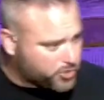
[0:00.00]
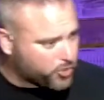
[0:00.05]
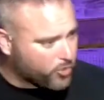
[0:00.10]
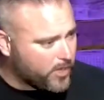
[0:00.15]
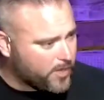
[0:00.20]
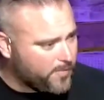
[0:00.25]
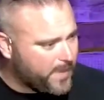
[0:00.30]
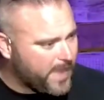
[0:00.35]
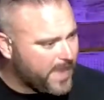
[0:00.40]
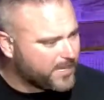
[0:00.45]
their
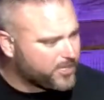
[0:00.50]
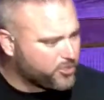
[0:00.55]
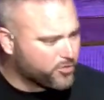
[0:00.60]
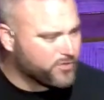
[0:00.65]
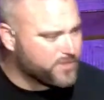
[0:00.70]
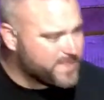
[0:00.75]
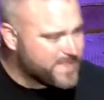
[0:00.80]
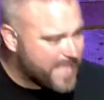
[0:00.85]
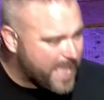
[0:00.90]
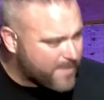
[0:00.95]
joy back,
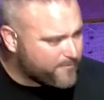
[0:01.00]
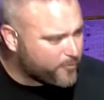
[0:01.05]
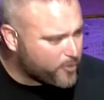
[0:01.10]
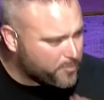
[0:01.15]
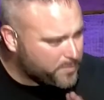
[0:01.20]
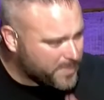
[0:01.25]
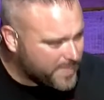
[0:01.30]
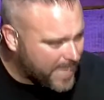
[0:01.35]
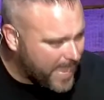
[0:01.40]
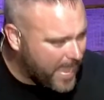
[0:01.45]
you'll
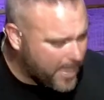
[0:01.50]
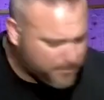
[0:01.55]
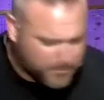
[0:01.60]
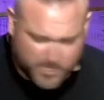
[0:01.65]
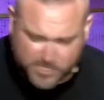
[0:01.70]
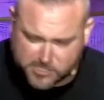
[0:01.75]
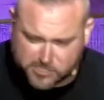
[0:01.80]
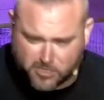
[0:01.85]
never be happy